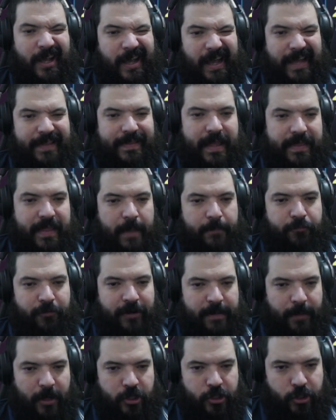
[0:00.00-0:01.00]
And then they're
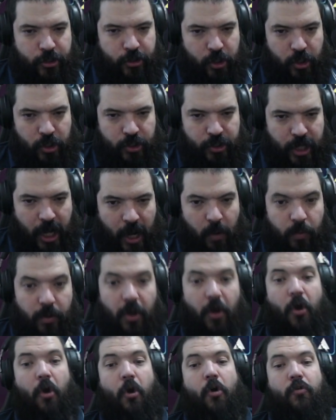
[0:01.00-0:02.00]
pretty much as good as gold.
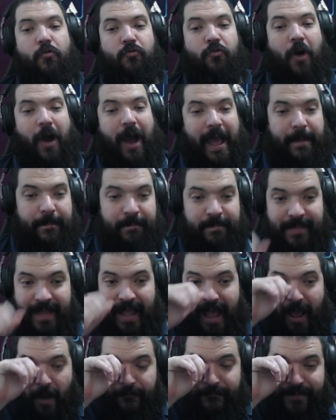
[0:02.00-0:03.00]
Right.
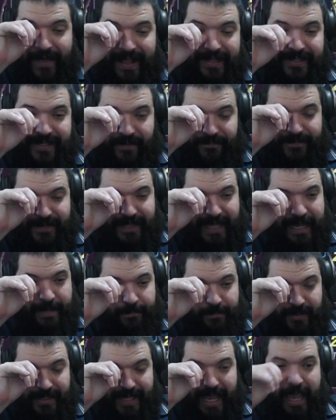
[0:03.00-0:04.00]
Offensive
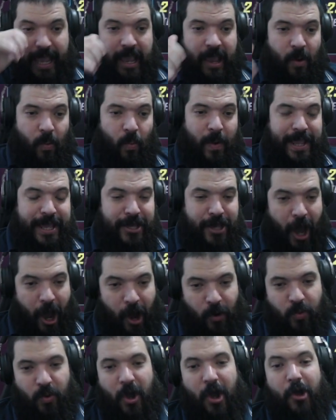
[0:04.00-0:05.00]
teams, here we
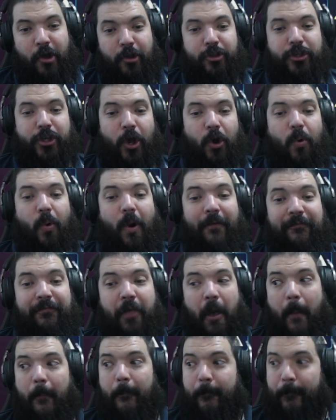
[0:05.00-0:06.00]
go. Two of
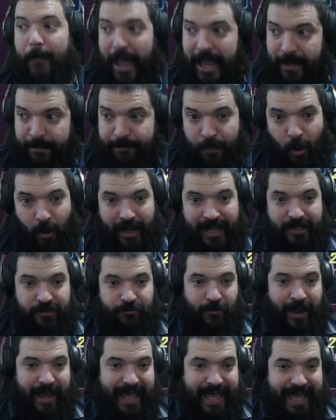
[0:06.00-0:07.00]
the big boys
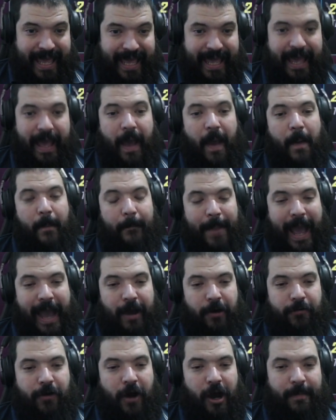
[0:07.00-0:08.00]
right here.
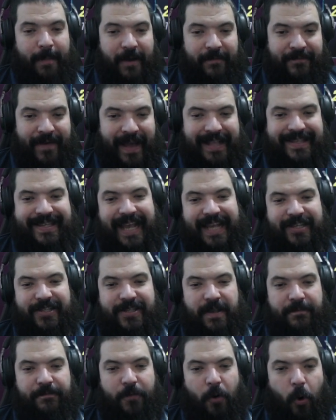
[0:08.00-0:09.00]
Power Armor,
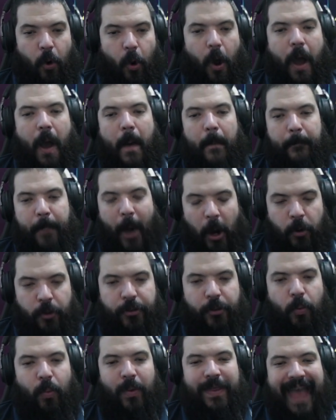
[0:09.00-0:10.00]
Fantastic Four, both
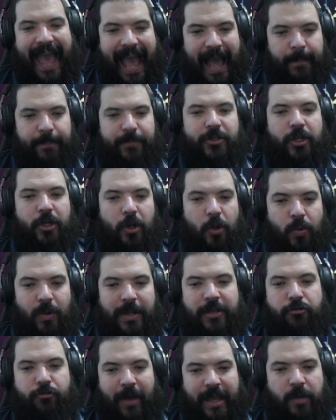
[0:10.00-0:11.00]
with absolutely
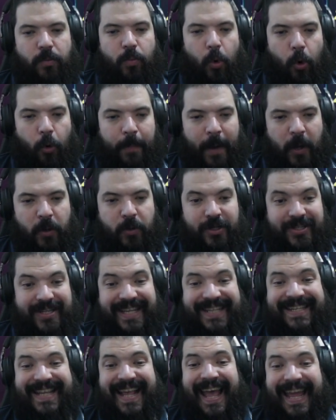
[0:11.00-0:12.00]
great war
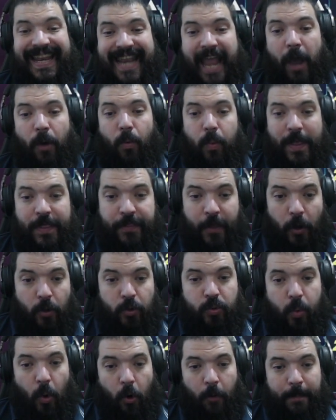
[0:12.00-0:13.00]
bonuses. Now, with
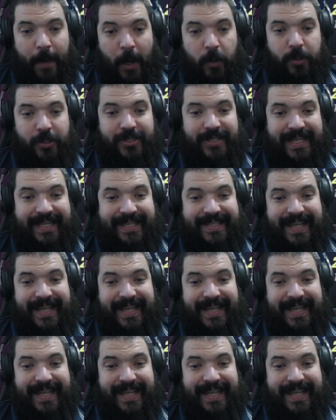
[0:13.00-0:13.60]
those war bonuses,